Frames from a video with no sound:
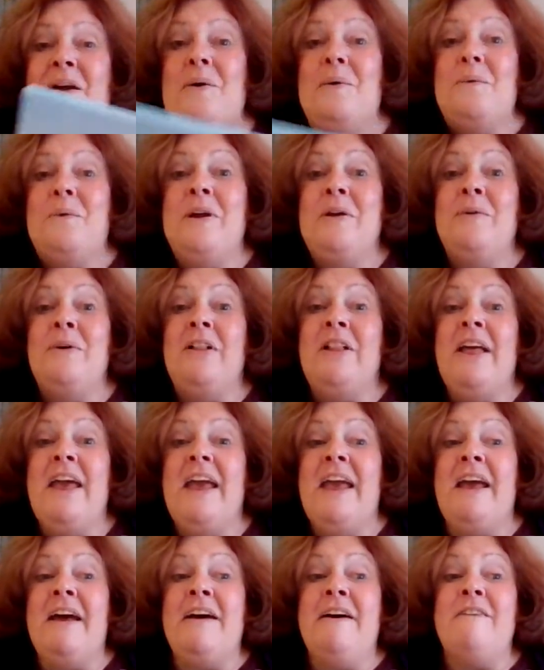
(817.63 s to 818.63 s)
We will
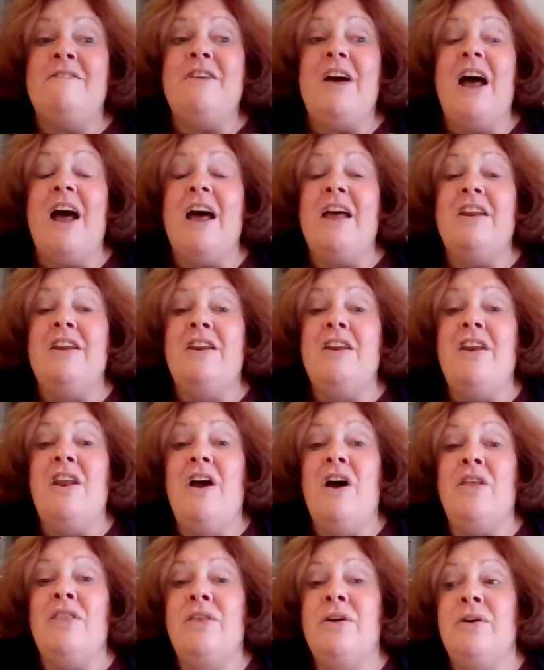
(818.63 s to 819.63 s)
have
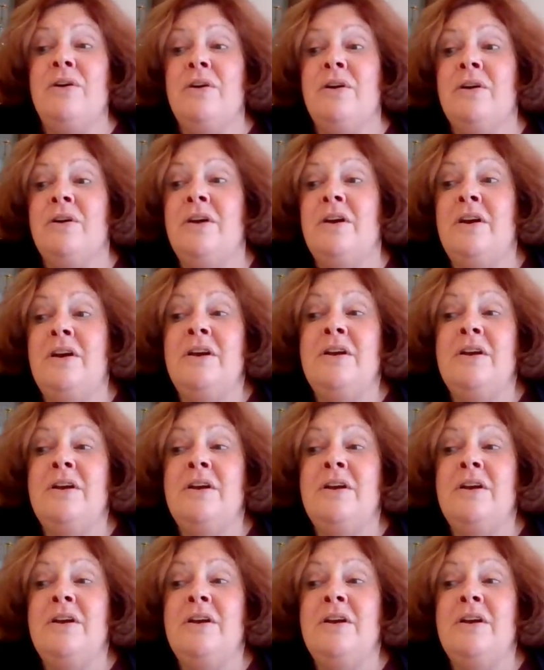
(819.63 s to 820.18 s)
another